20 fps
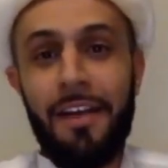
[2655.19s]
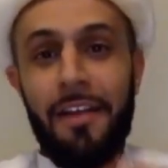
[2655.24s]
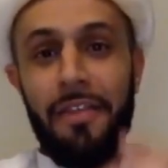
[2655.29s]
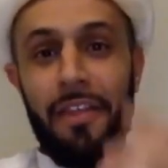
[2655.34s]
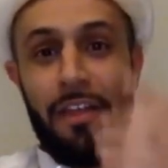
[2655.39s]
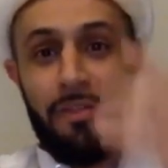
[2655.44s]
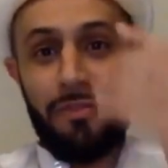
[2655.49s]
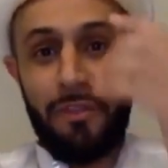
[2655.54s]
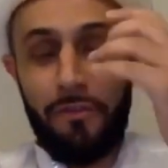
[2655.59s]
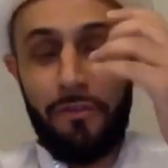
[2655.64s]

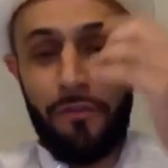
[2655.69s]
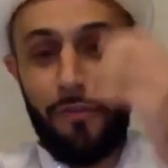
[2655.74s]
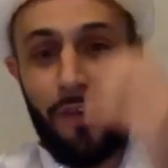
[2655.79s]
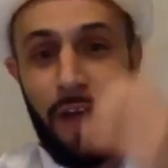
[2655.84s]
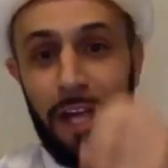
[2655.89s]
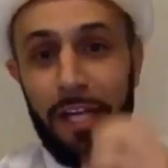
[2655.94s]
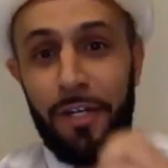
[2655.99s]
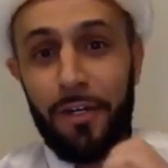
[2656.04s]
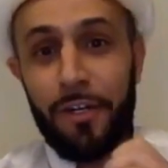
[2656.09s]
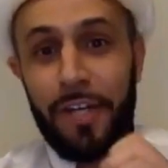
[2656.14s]
that the
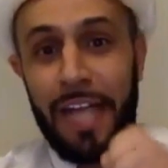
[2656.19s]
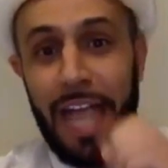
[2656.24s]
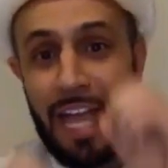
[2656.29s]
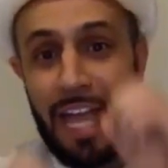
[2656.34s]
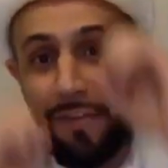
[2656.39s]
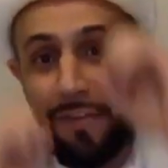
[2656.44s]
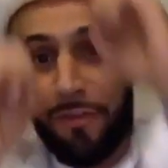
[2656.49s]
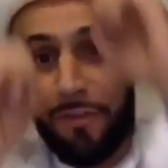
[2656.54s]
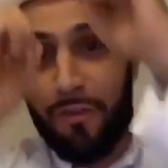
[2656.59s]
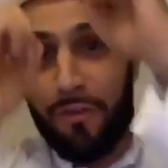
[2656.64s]
fighter
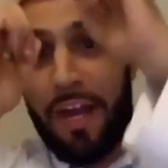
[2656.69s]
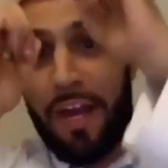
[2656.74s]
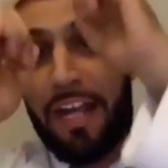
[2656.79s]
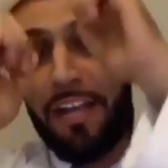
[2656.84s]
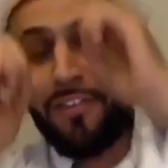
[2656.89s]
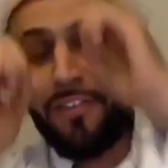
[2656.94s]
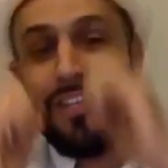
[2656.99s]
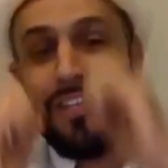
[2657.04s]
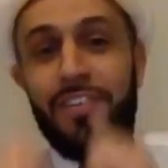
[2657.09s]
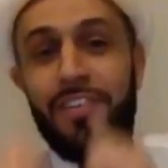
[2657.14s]
can't even
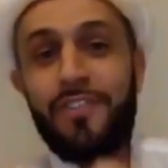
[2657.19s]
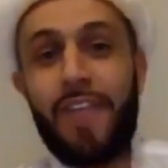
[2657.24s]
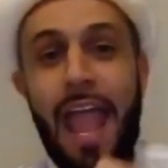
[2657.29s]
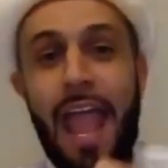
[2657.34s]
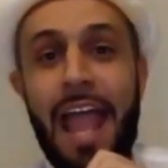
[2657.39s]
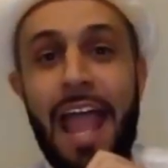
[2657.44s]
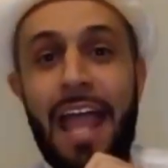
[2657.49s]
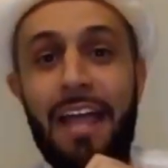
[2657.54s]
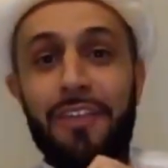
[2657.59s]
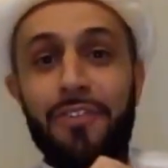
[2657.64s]
raise his
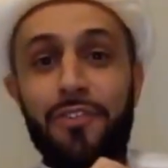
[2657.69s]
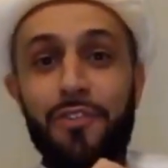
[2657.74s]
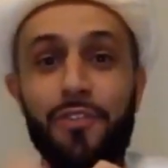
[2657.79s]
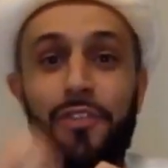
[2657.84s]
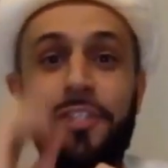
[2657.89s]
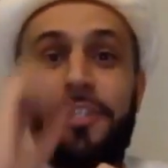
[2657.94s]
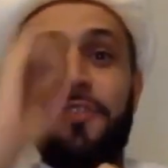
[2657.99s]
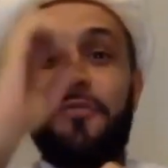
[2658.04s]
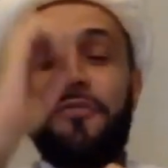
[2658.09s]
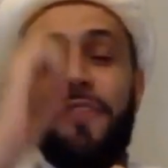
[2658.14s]
hands
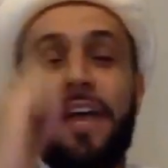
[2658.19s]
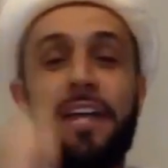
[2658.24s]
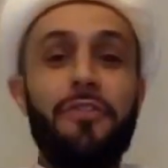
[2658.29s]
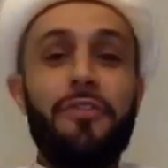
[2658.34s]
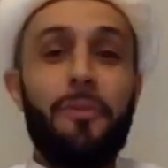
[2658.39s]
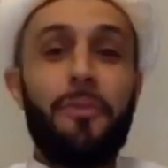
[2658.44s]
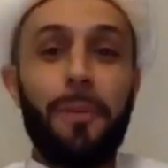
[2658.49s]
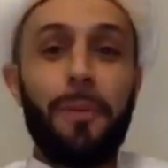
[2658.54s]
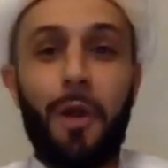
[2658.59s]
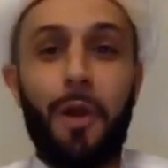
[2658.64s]
to
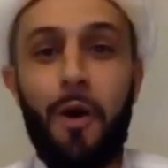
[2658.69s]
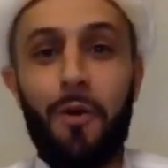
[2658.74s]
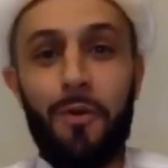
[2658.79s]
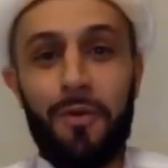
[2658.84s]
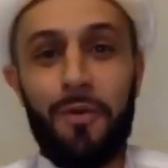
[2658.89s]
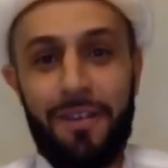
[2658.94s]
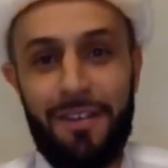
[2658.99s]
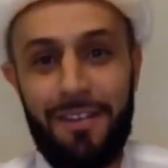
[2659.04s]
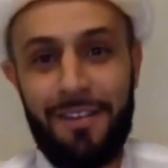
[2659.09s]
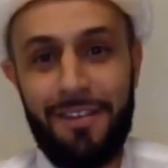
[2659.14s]
defend the
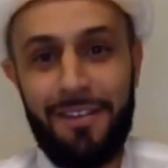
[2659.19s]
blow.